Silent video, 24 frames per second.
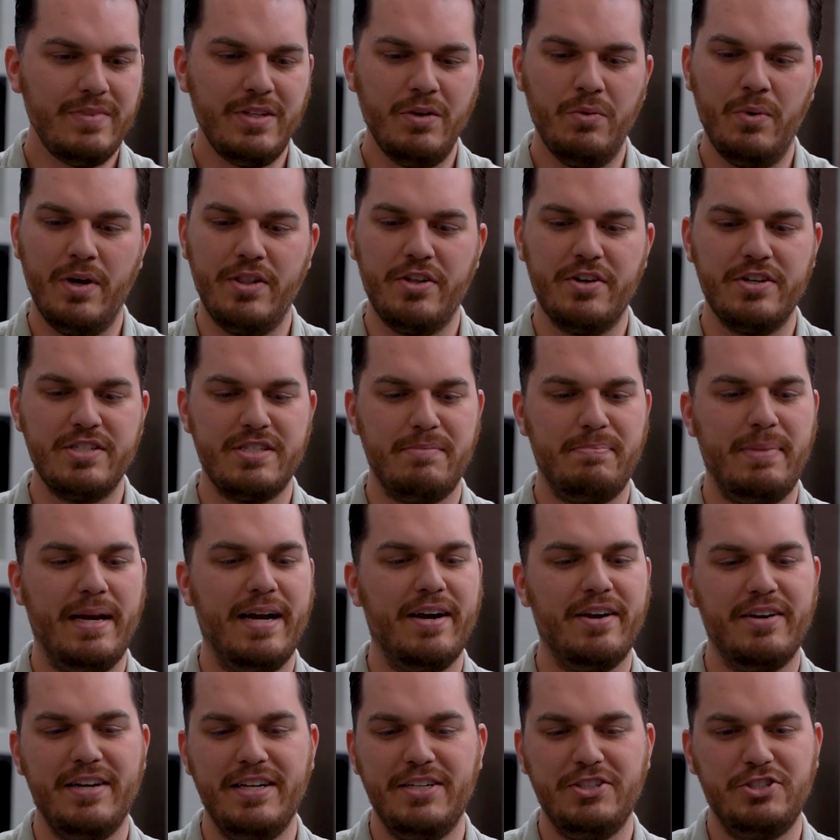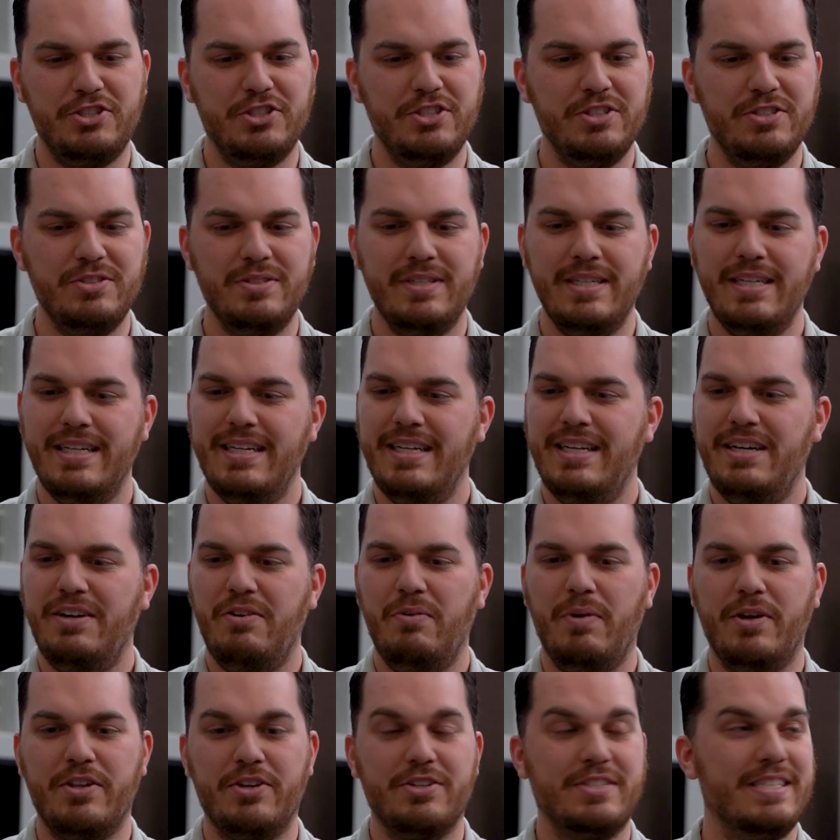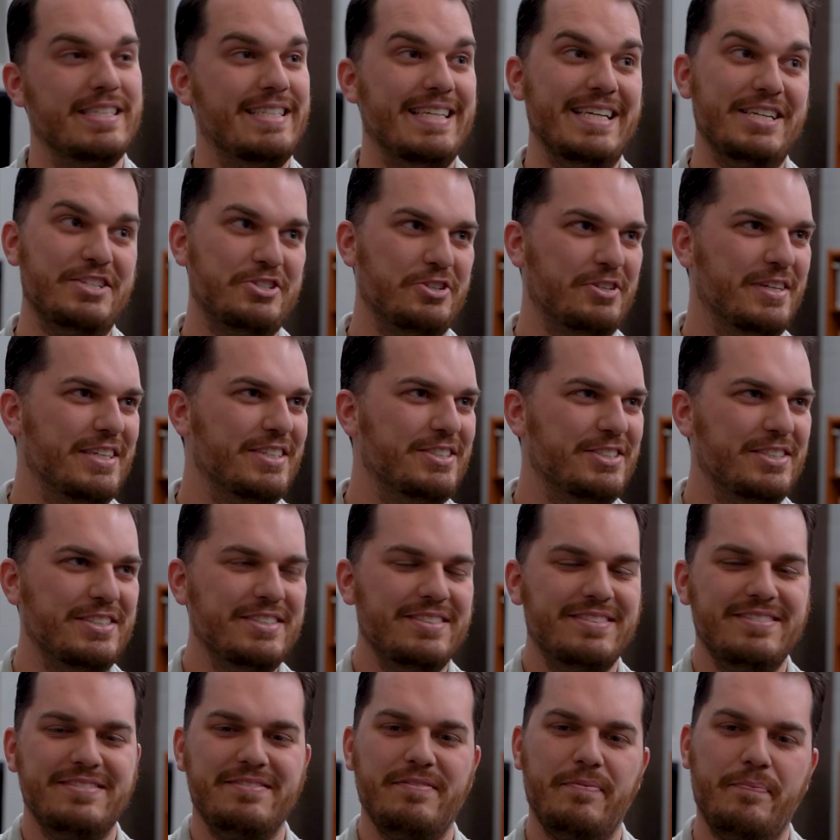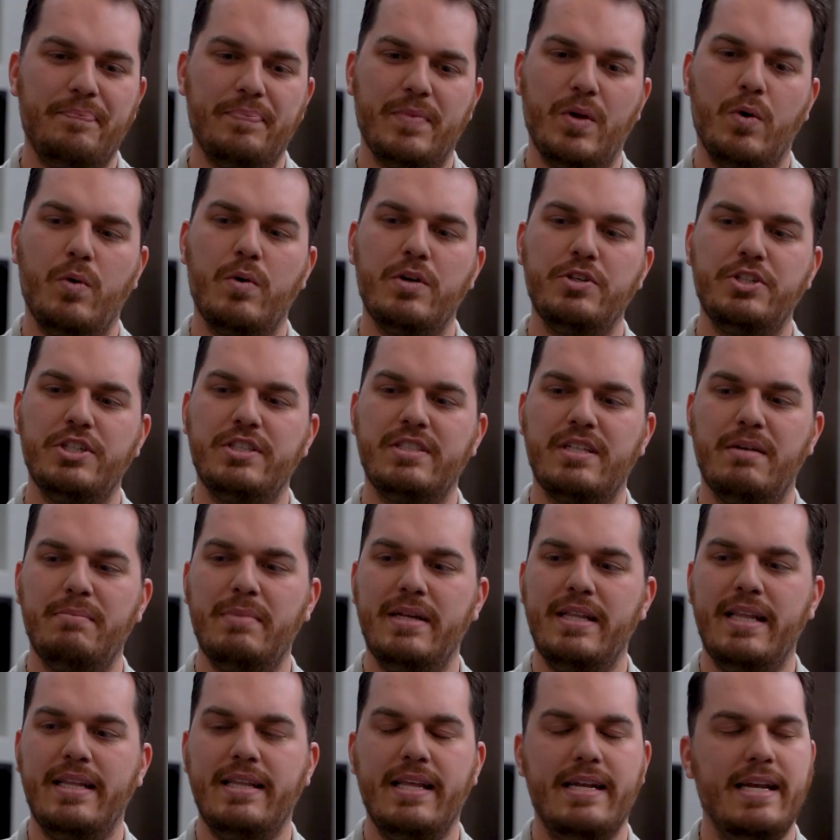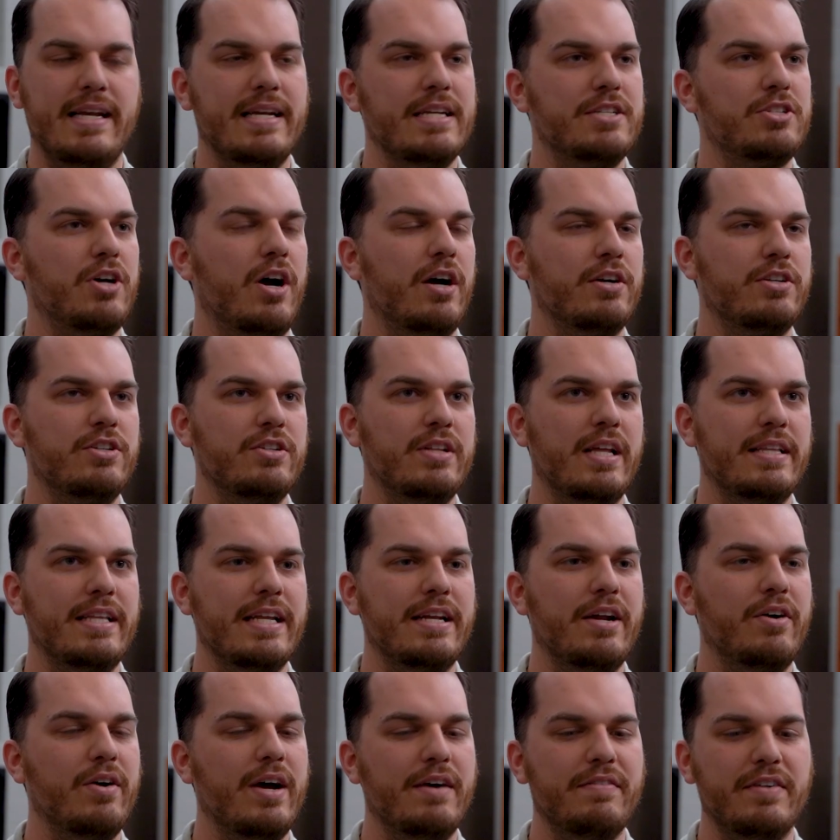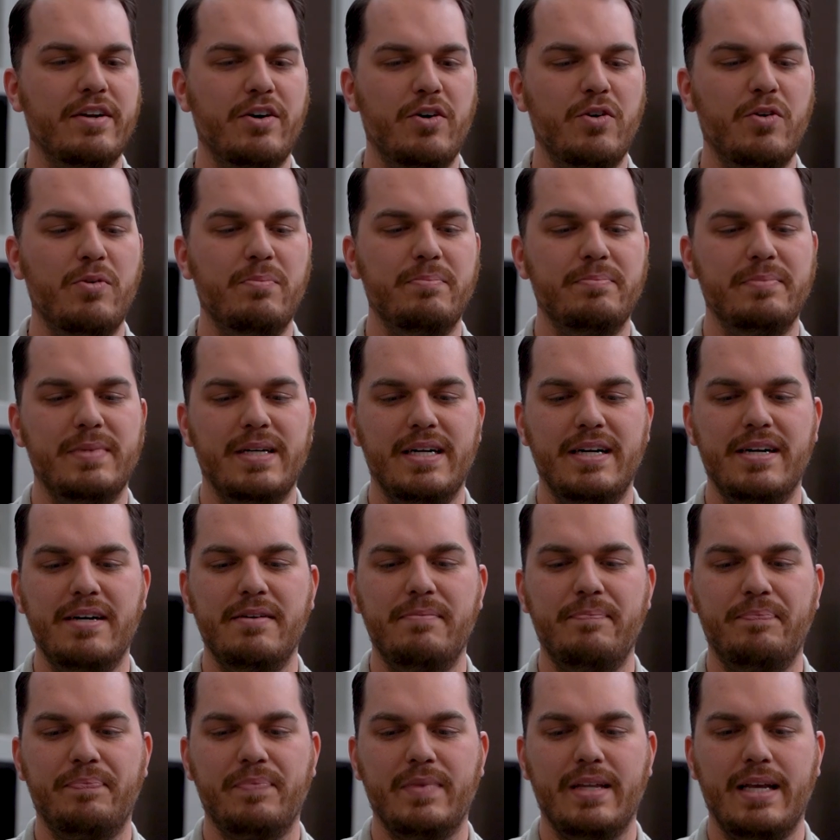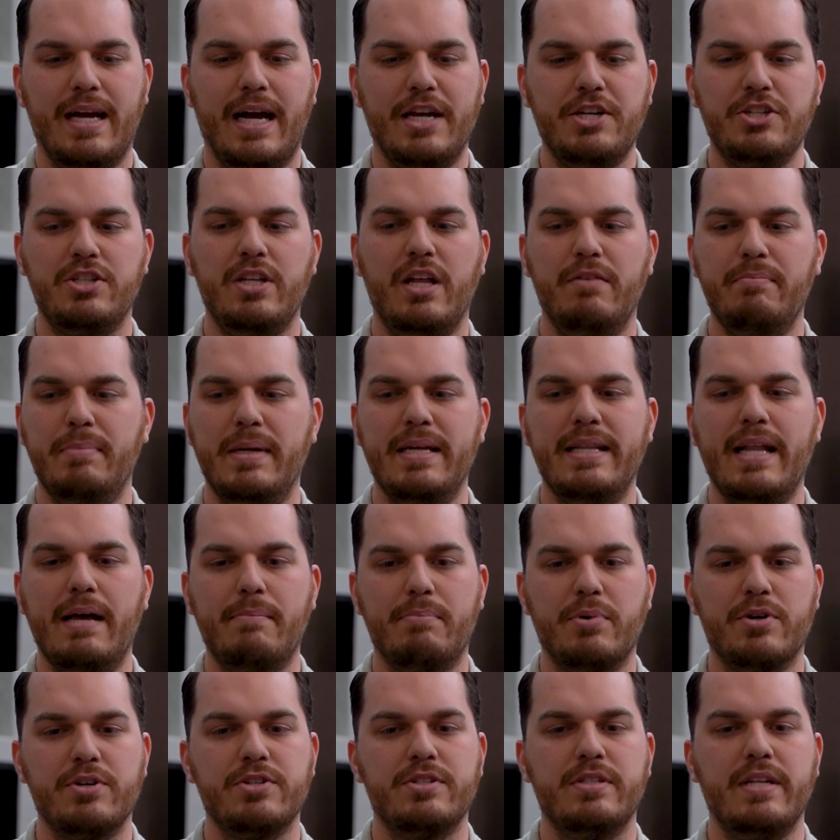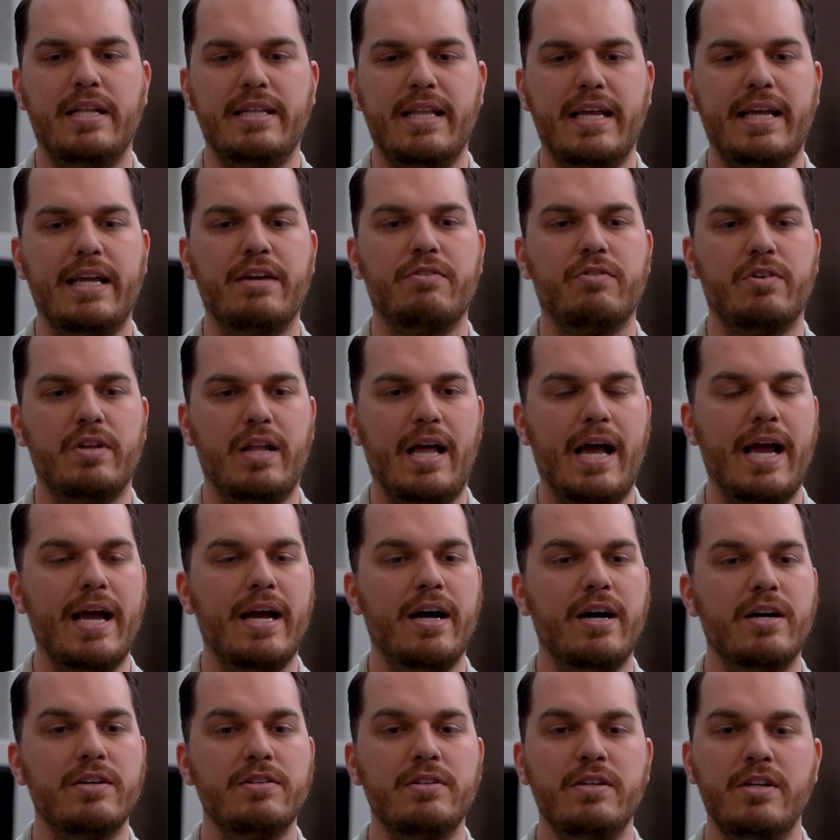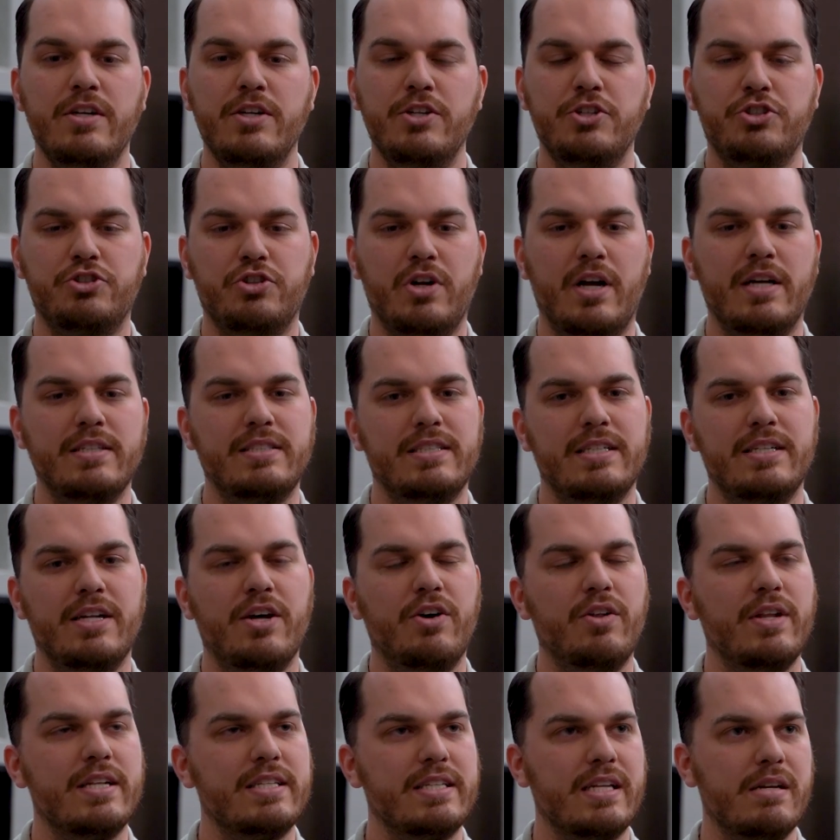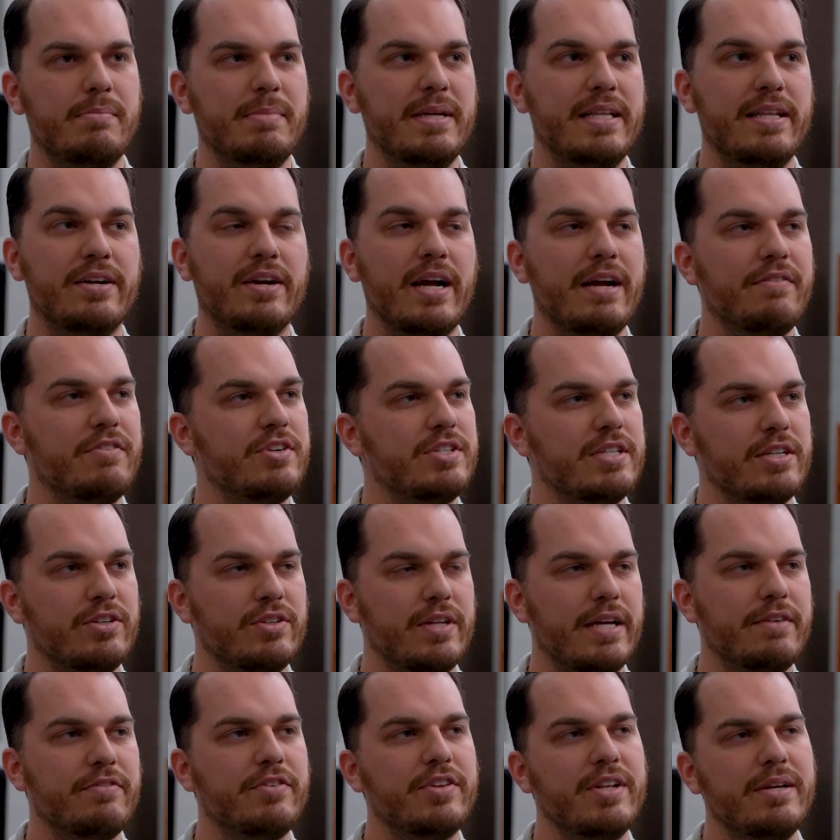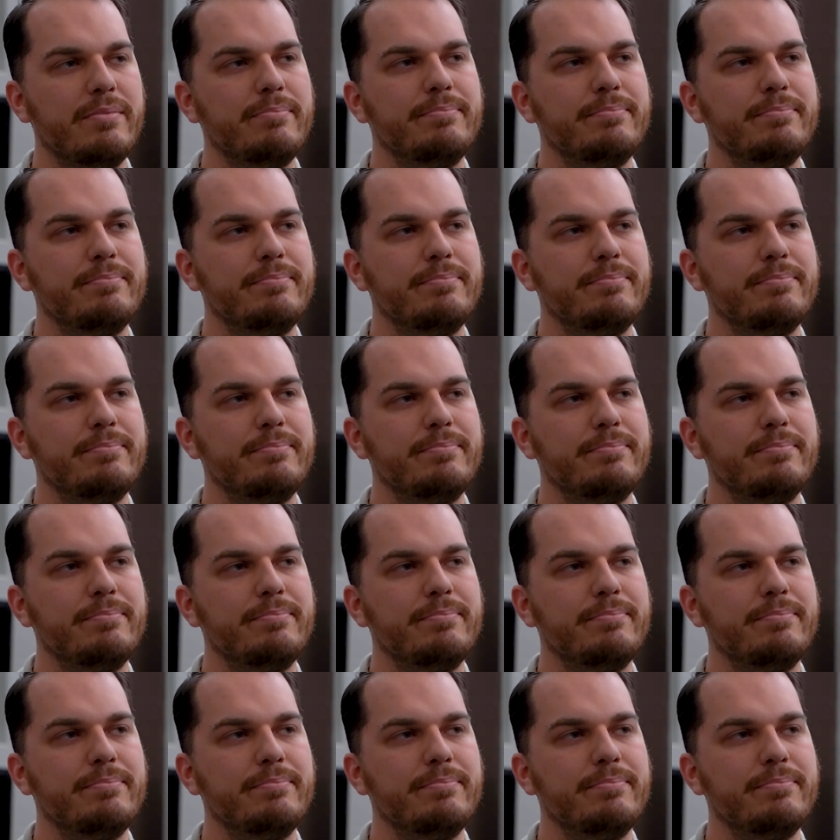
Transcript: whether it's a parent issue, whether it's a teacher issue, or just somebody that they need to talk to that they don't have at home. I just love being that person that they can rely on, trust, and know that's going to be there every single day for them.